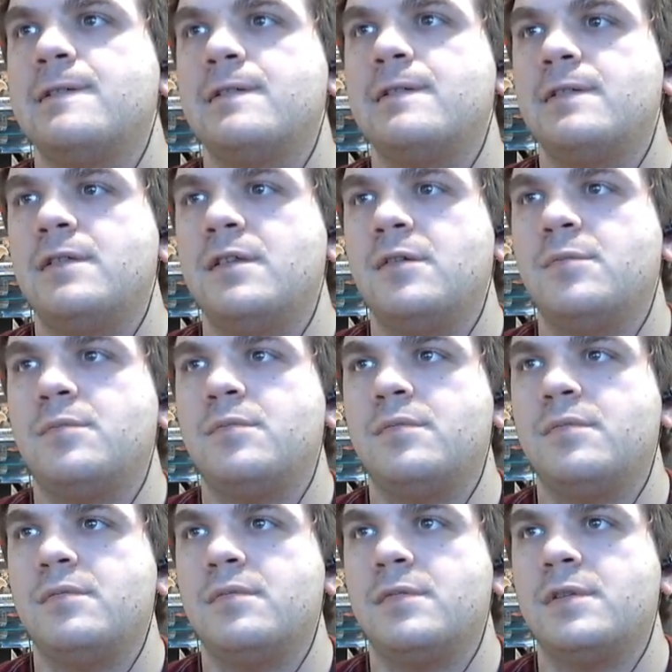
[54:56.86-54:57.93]
Nope.
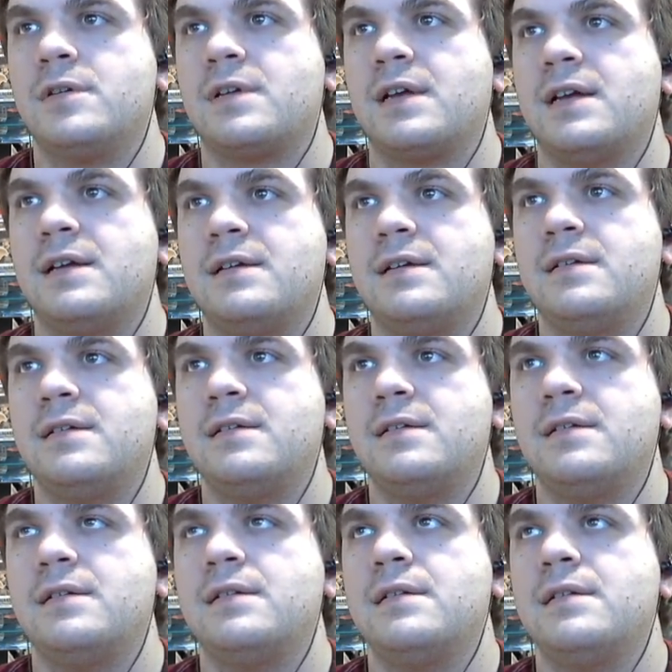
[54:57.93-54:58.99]
Okay.
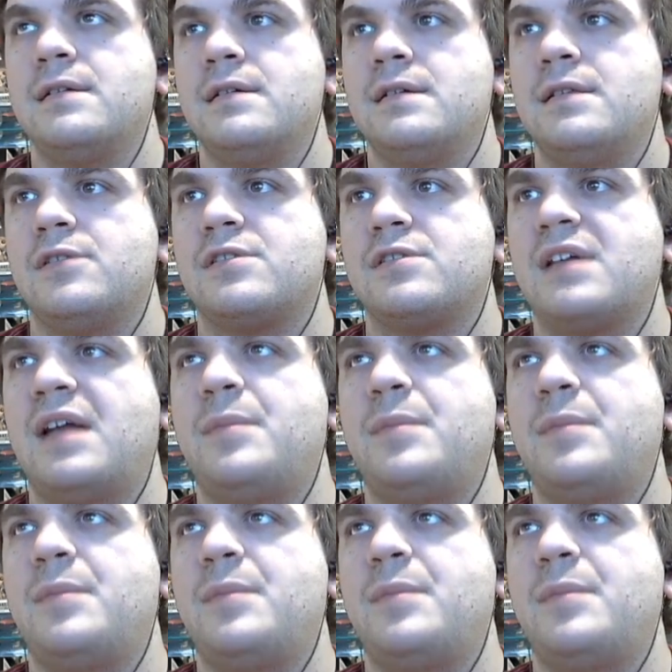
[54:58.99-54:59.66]
There's got